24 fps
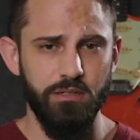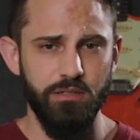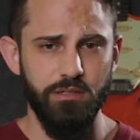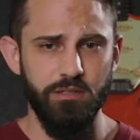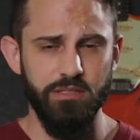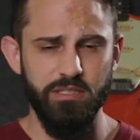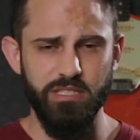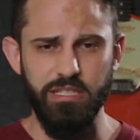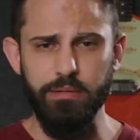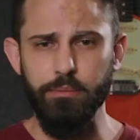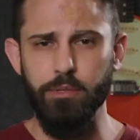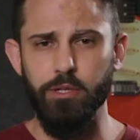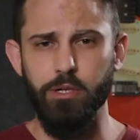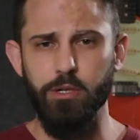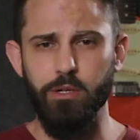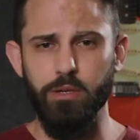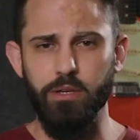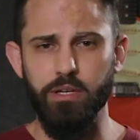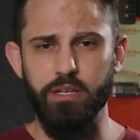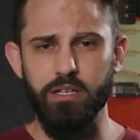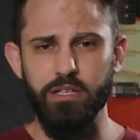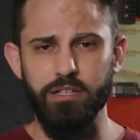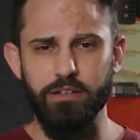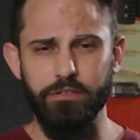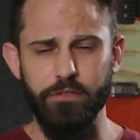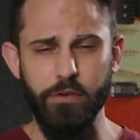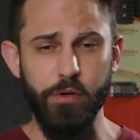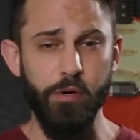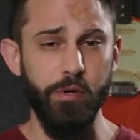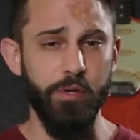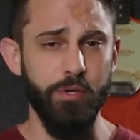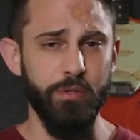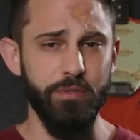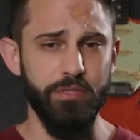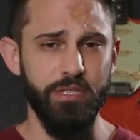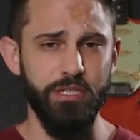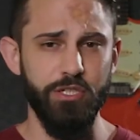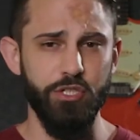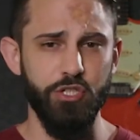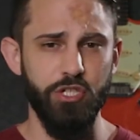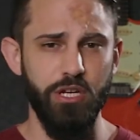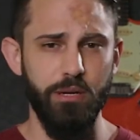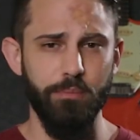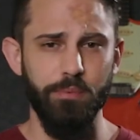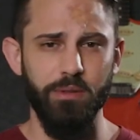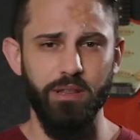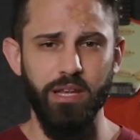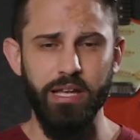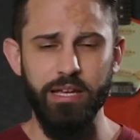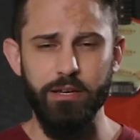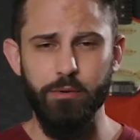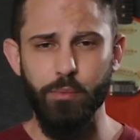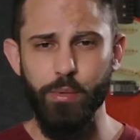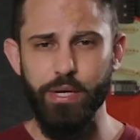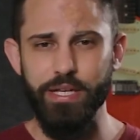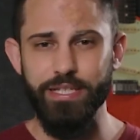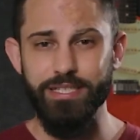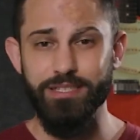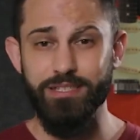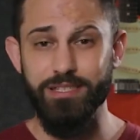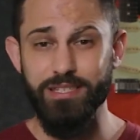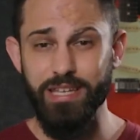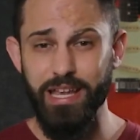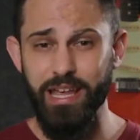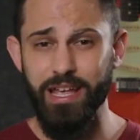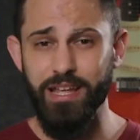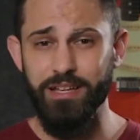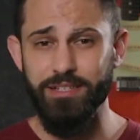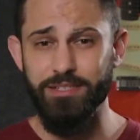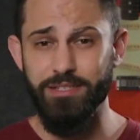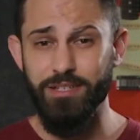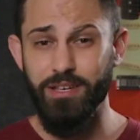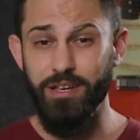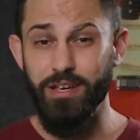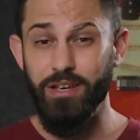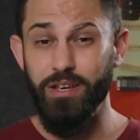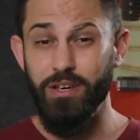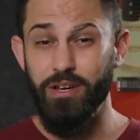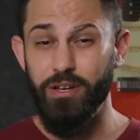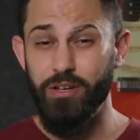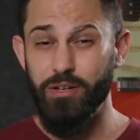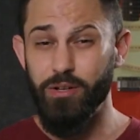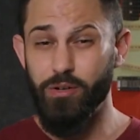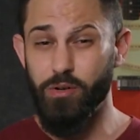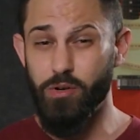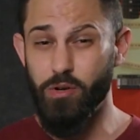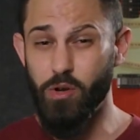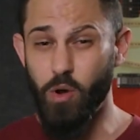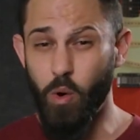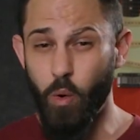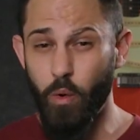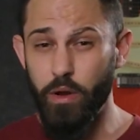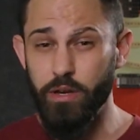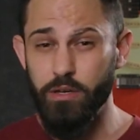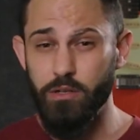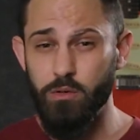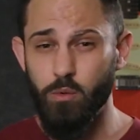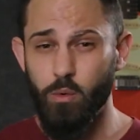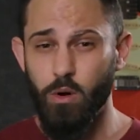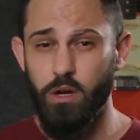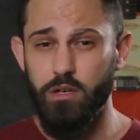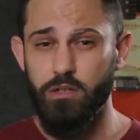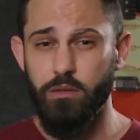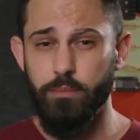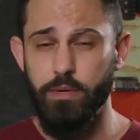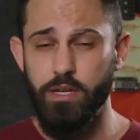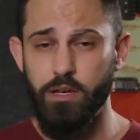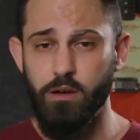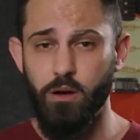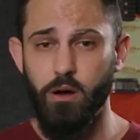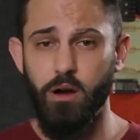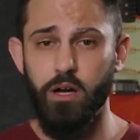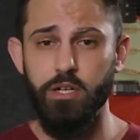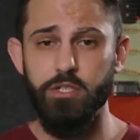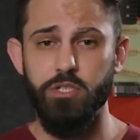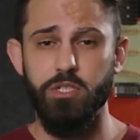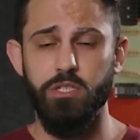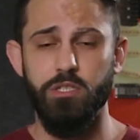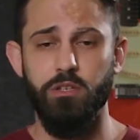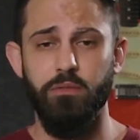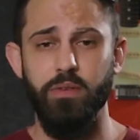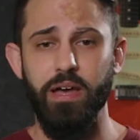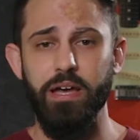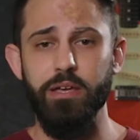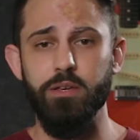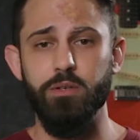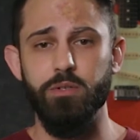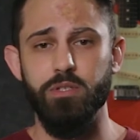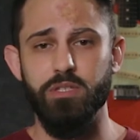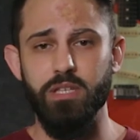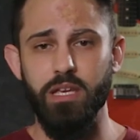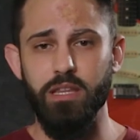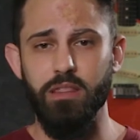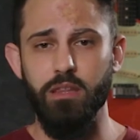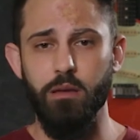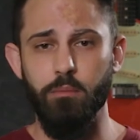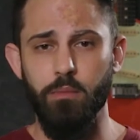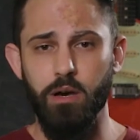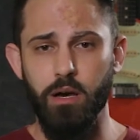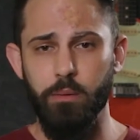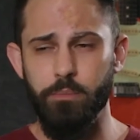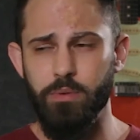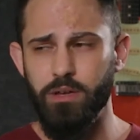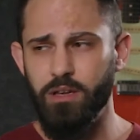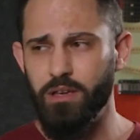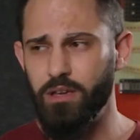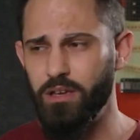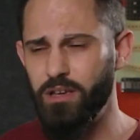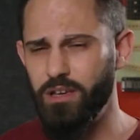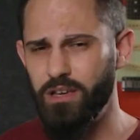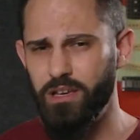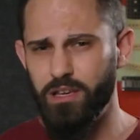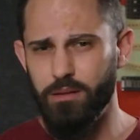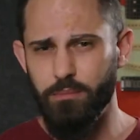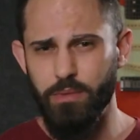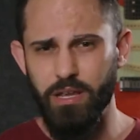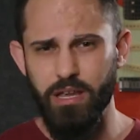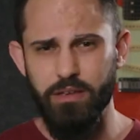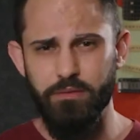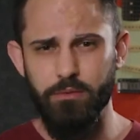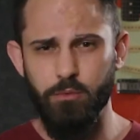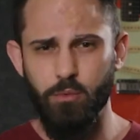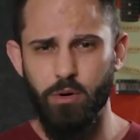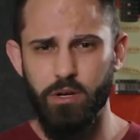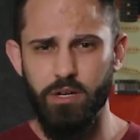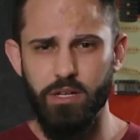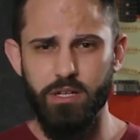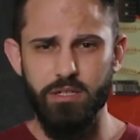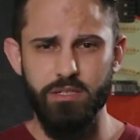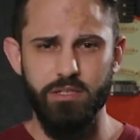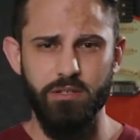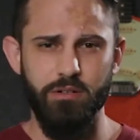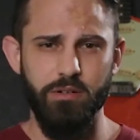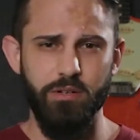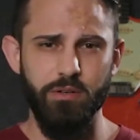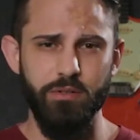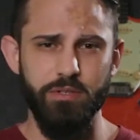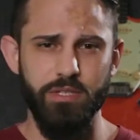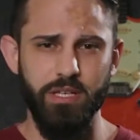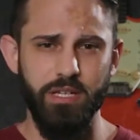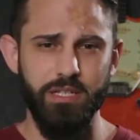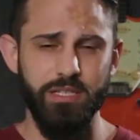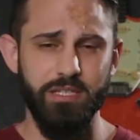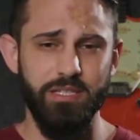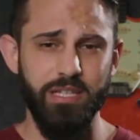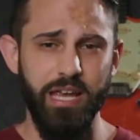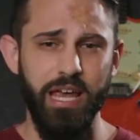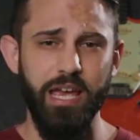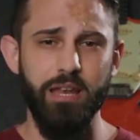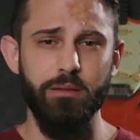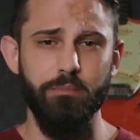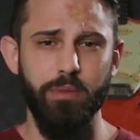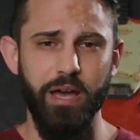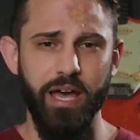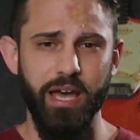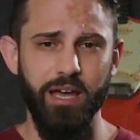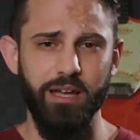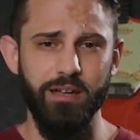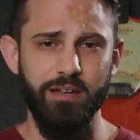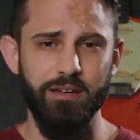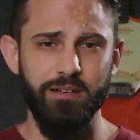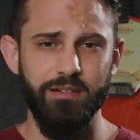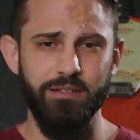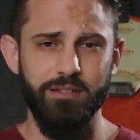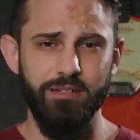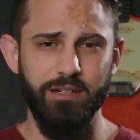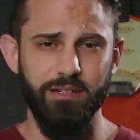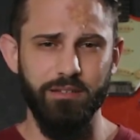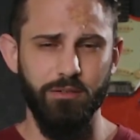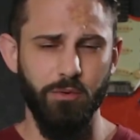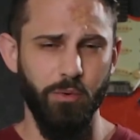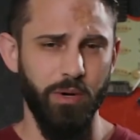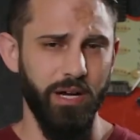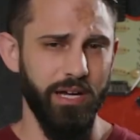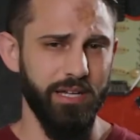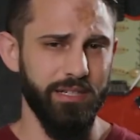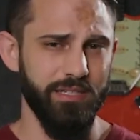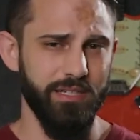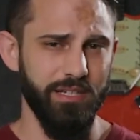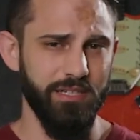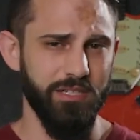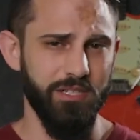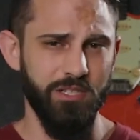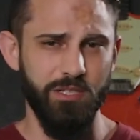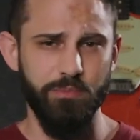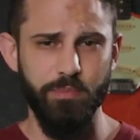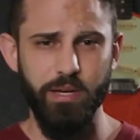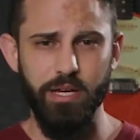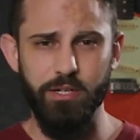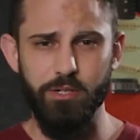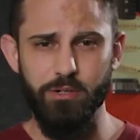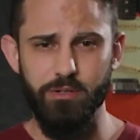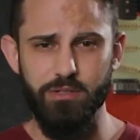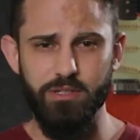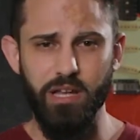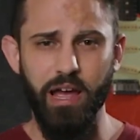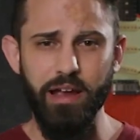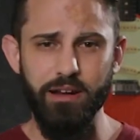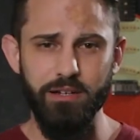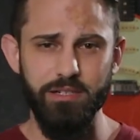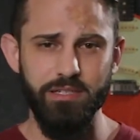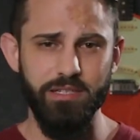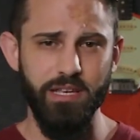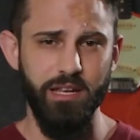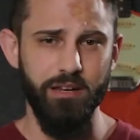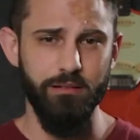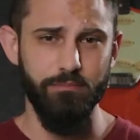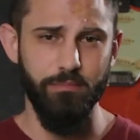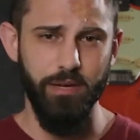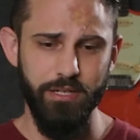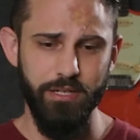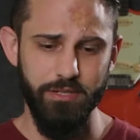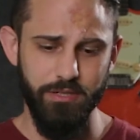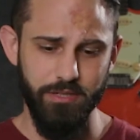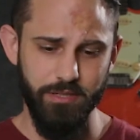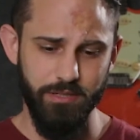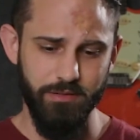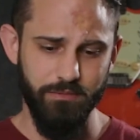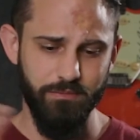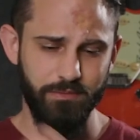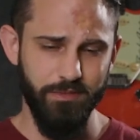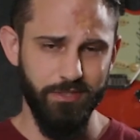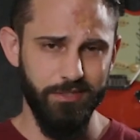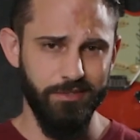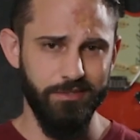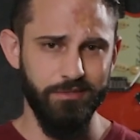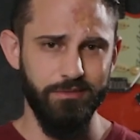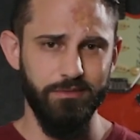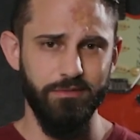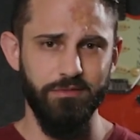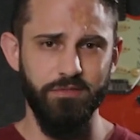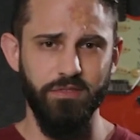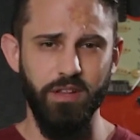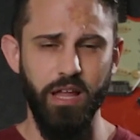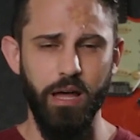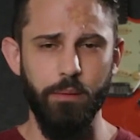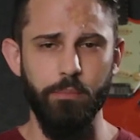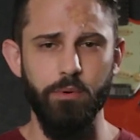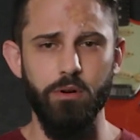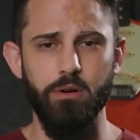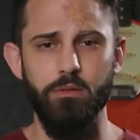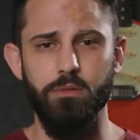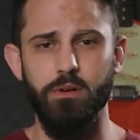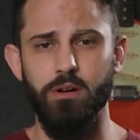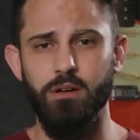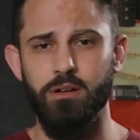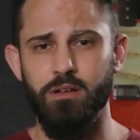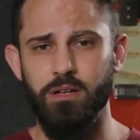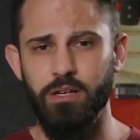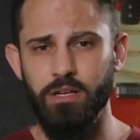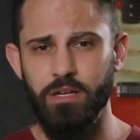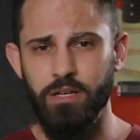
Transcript: Similarly, if you're using cheap lightweight stands, you're going to want to be cautious of how you set them up, and may even want to consider using a sandbag. Otherwise, I suspect your entire setup just flop over.